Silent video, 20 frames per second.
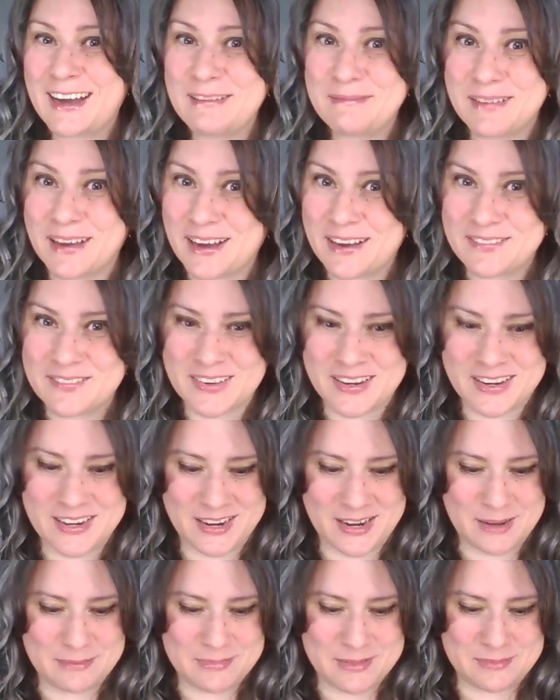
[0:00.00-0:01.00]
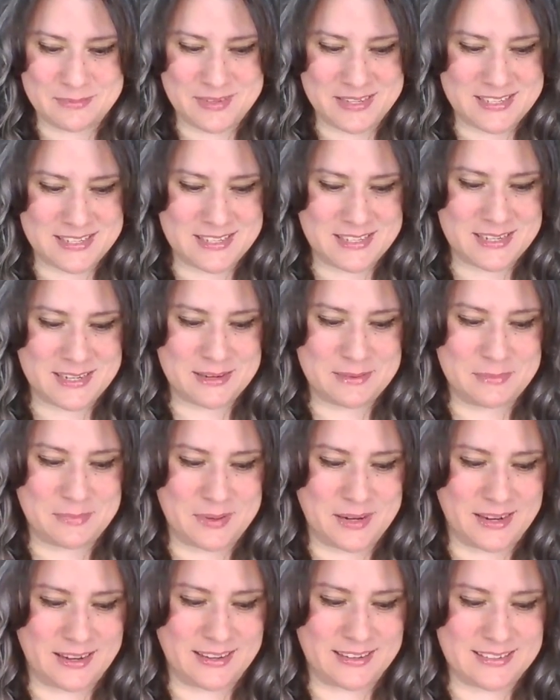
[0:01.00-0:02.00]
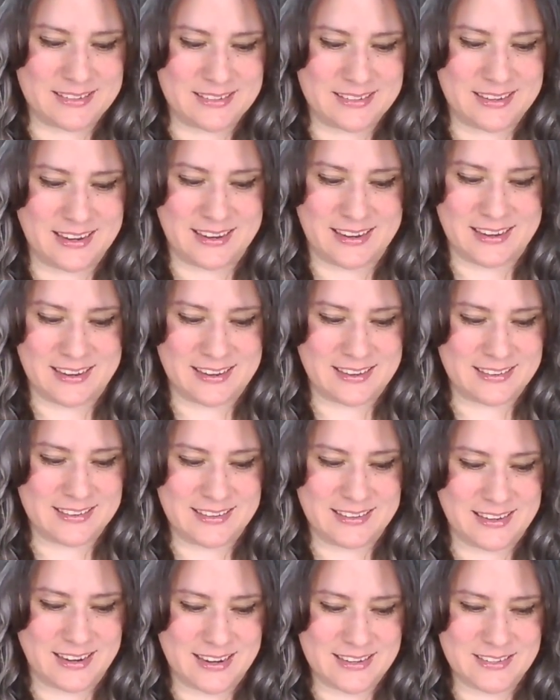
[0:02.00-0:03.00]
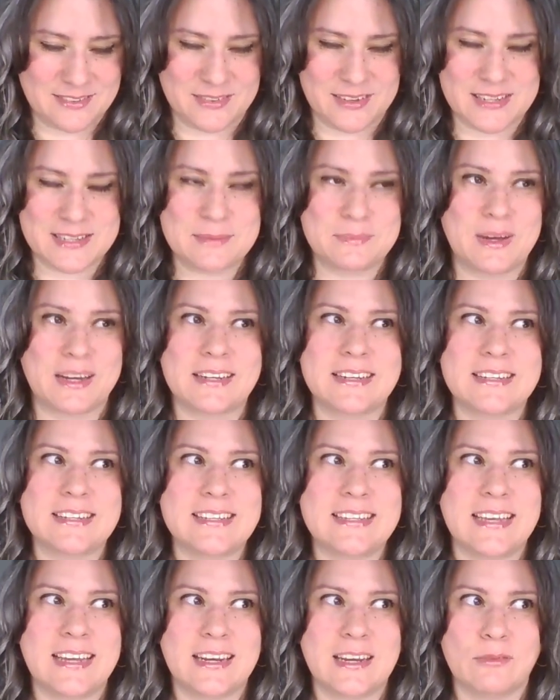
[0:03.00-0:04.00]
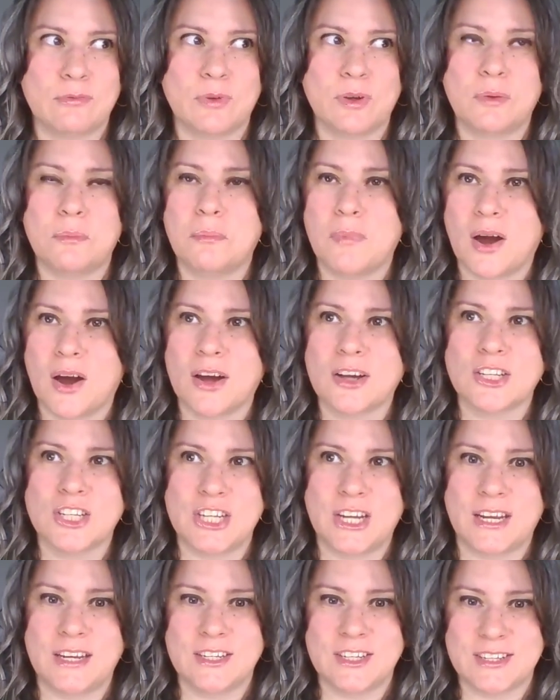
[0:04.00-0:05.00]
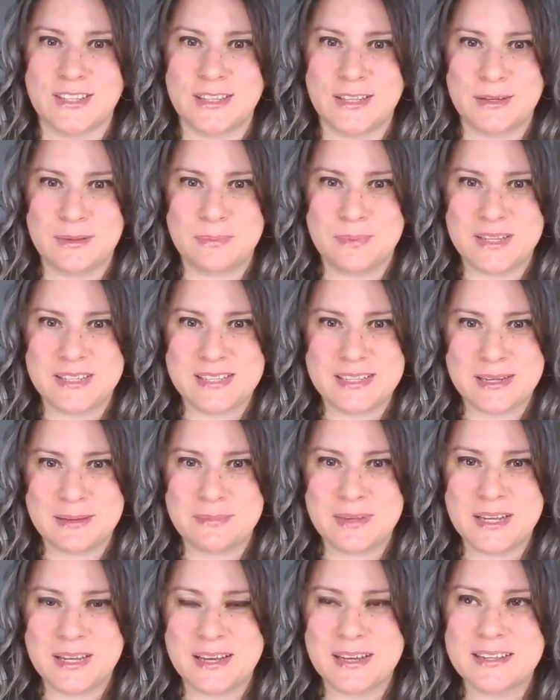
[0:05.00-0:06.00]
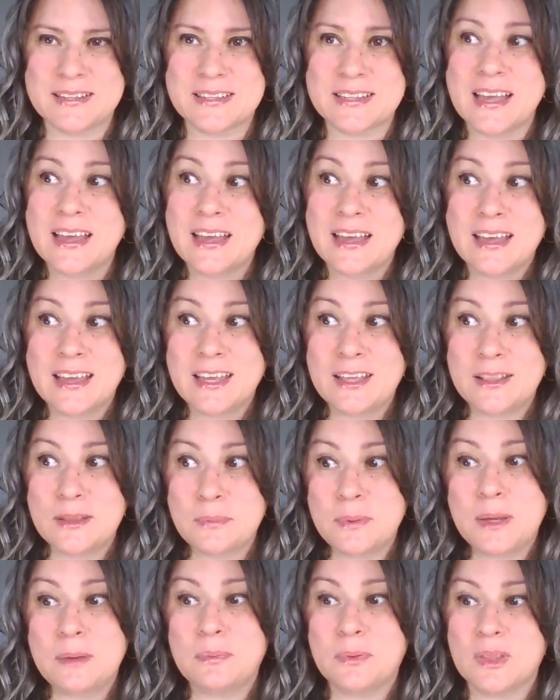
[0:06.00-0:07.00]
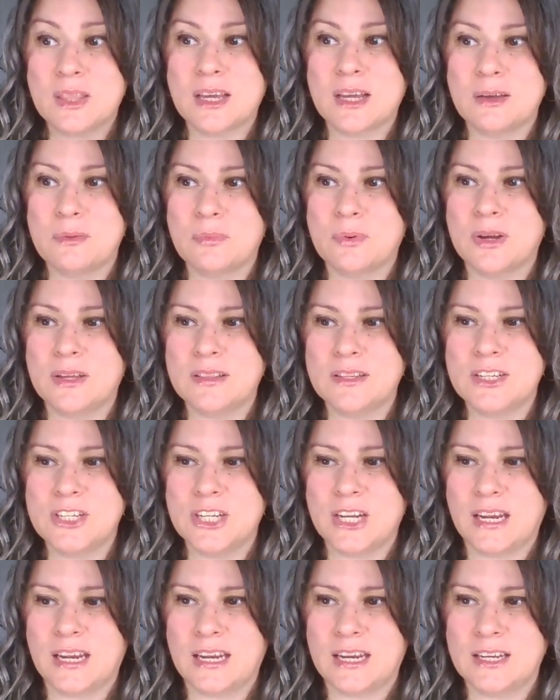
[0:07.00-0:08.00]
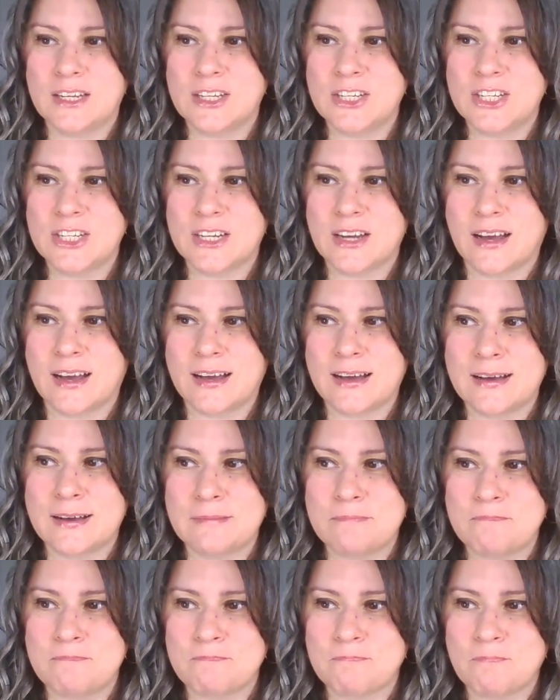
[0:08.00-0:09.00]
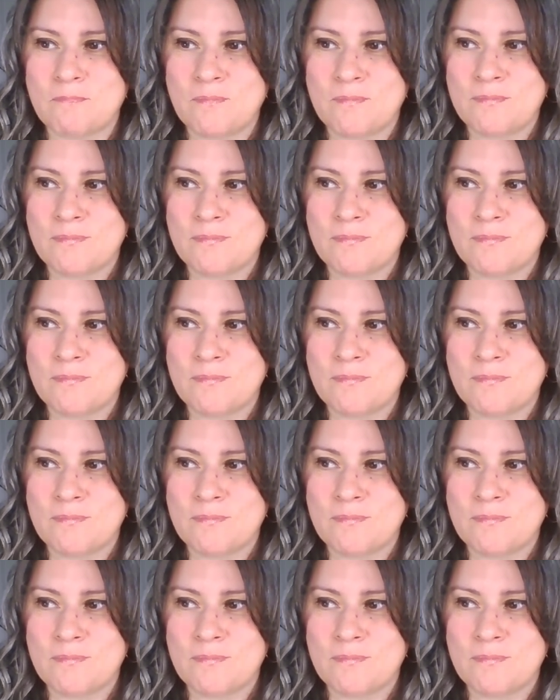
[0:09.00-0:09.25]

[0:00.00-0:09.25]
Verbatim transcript: I'm not very optimistic, but uh, yeah, I don't expect to see any real marked change in the UPC because the people that can bring the change um,